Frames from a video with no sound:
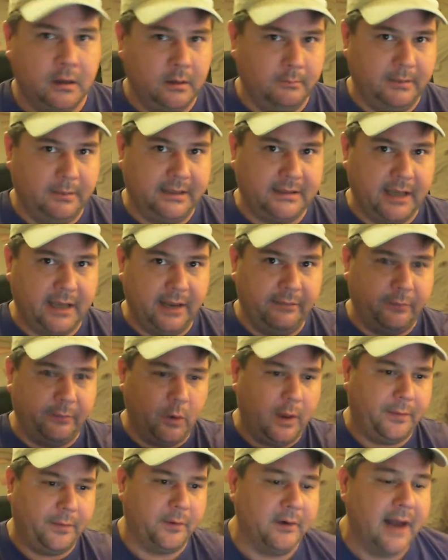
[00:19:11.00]
Be safe, go
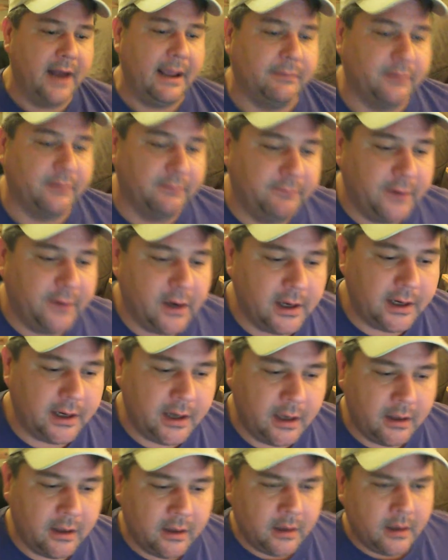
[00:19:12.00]
out there and have some
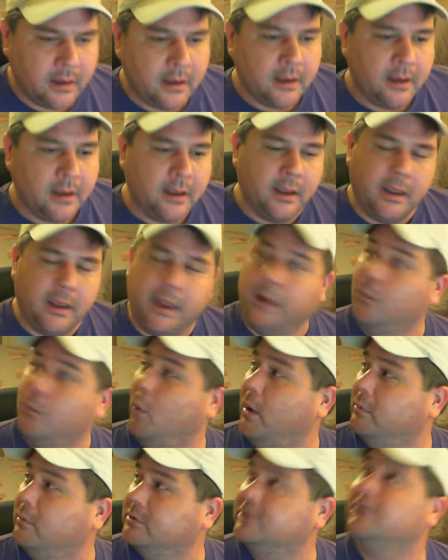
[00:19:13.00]
fun. And
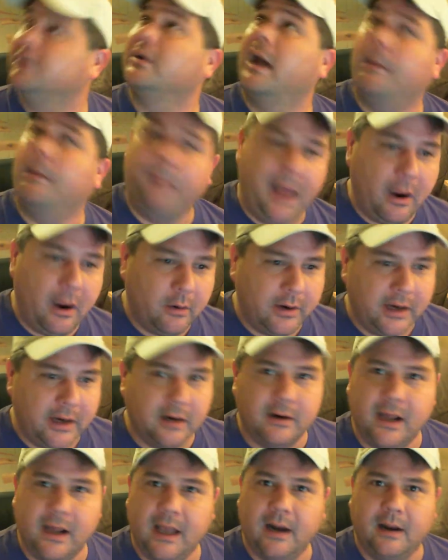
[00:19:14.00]
while we still got power and
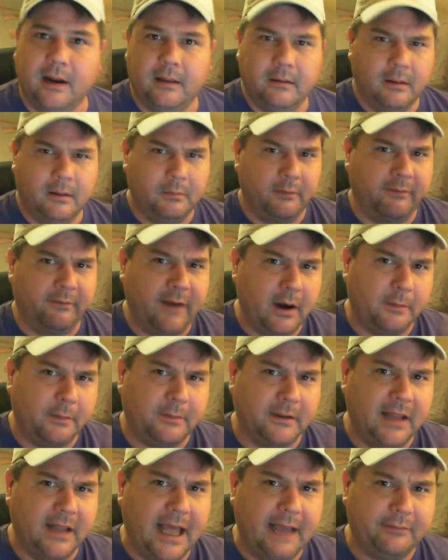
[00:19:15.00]
internet, I'm going to fire up
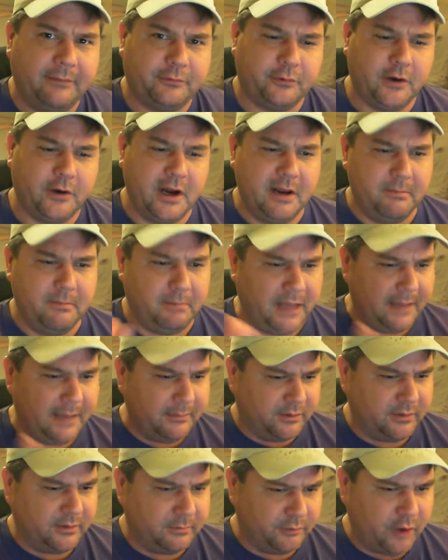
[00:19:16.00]
the live stream, play
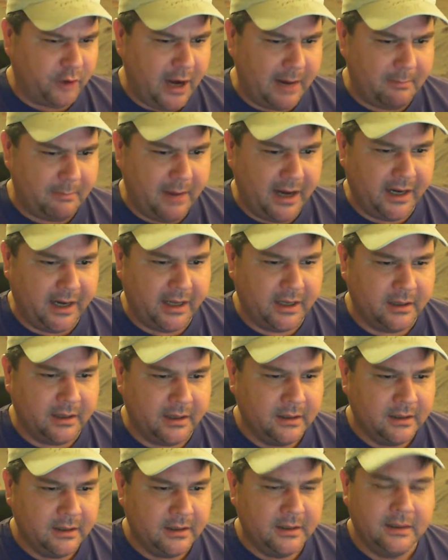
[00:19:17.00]
me some
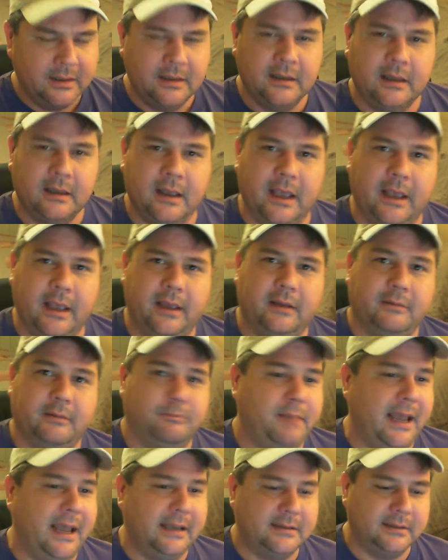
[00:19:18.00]
Trackmania,
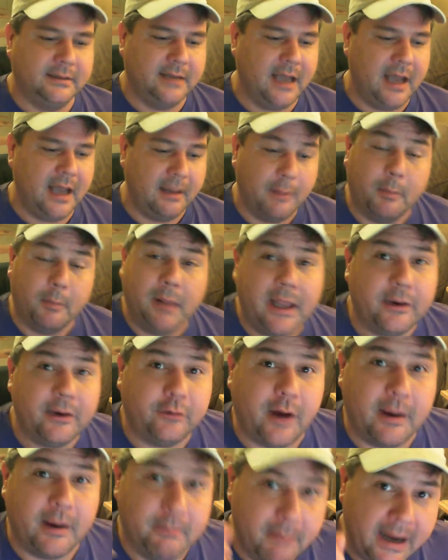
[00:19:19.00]
and pass the time. I'm playing
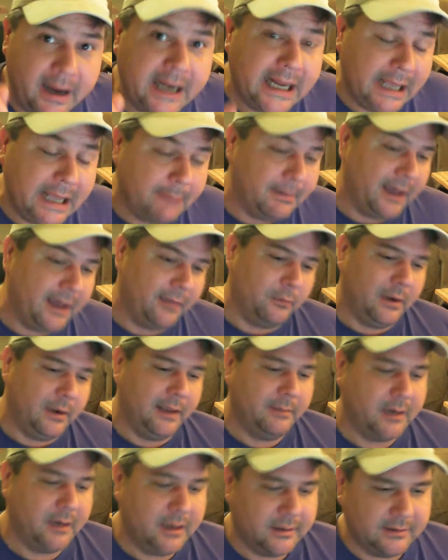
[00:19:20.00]
Trackmania, by the
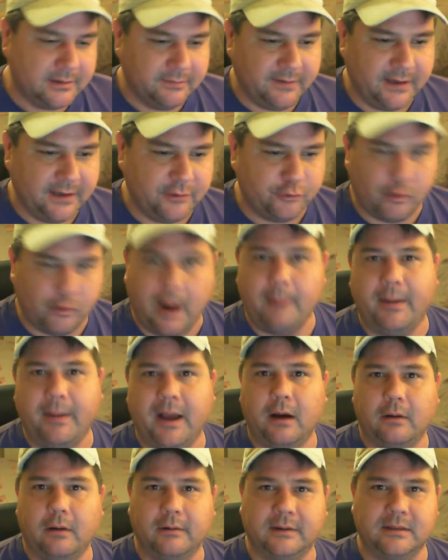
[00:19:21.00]
way, because if I drop
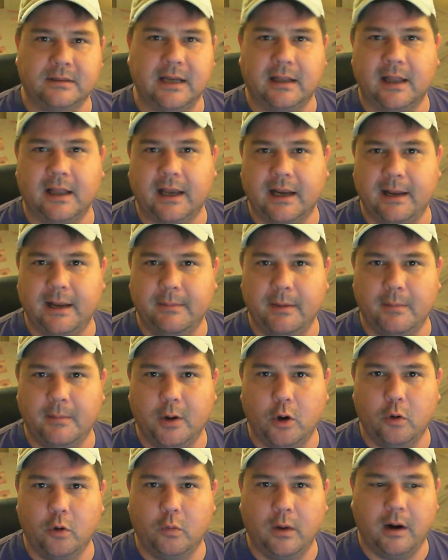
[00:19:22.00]
out, it's not like an
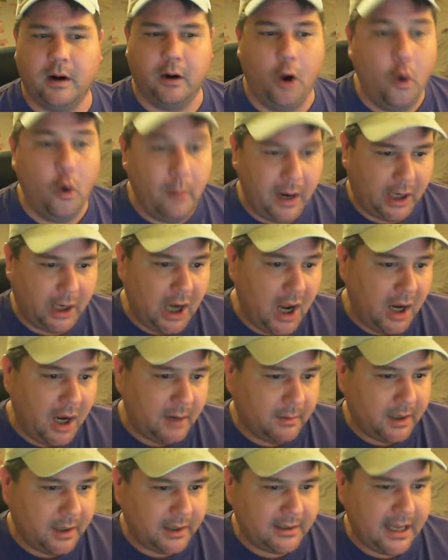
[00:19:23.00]
MMO where, oh my God,
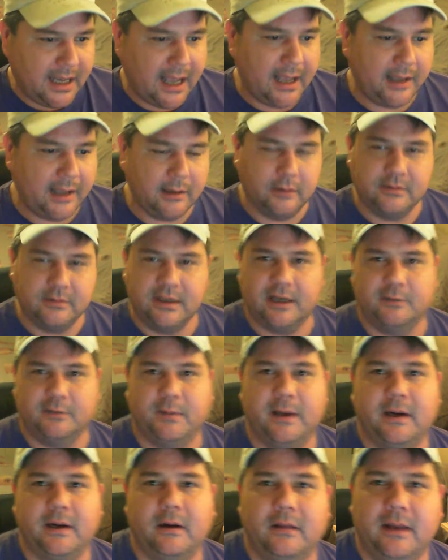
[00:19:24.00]
I'm going to die, lose
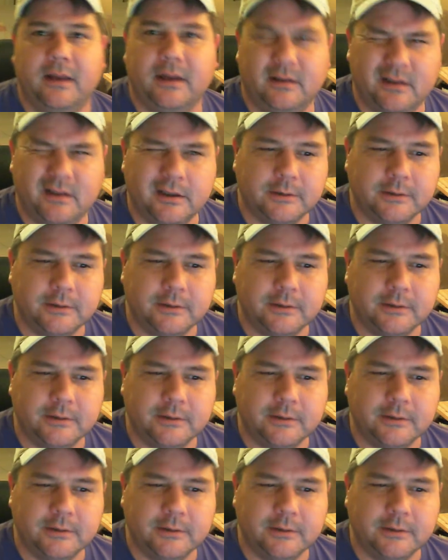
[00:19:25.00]
XP and all that.